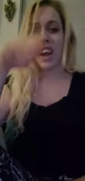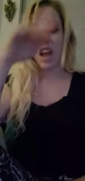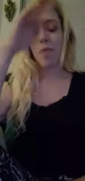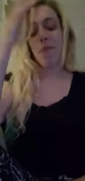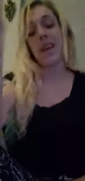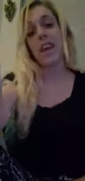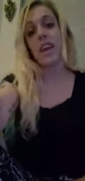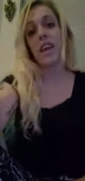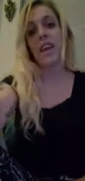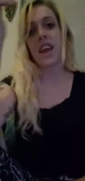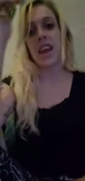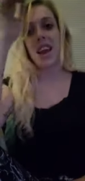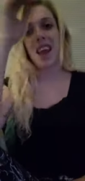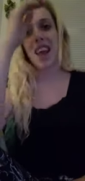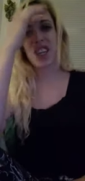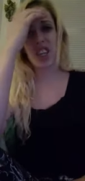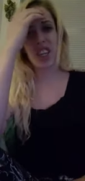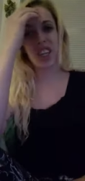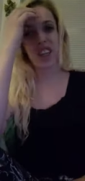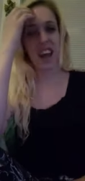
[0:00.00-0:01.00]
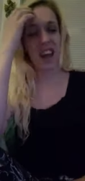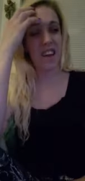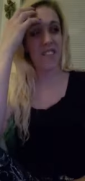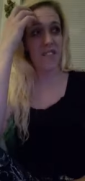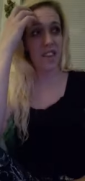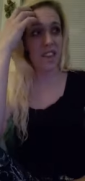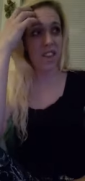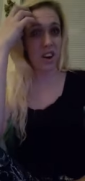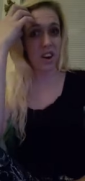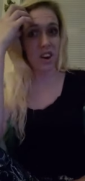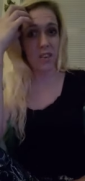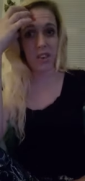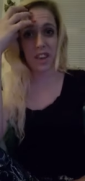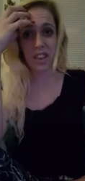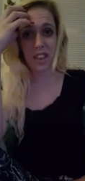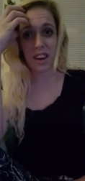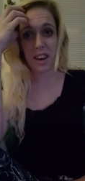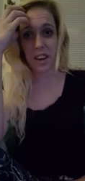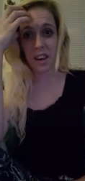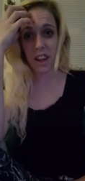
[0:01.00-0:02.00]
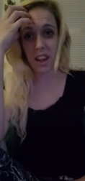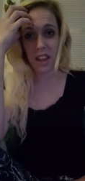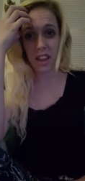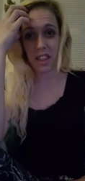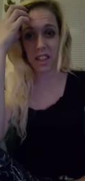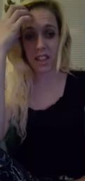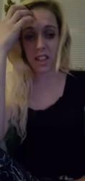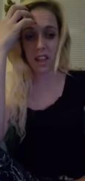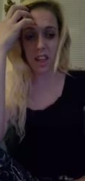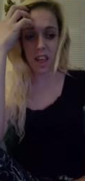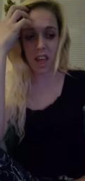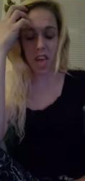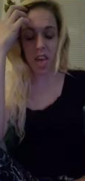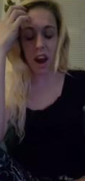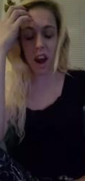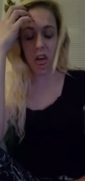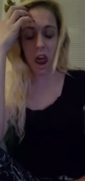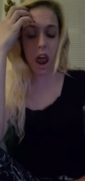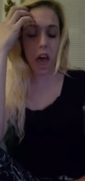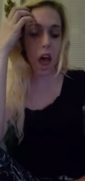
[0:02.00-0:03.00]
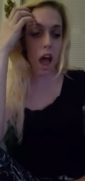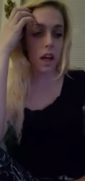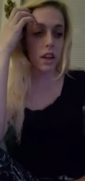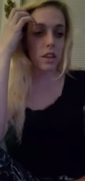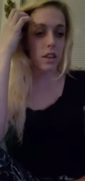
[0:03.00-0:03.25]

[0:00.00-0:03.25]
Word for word: I mean, it actually kind of is hard to ex, ex uh, blah, blah,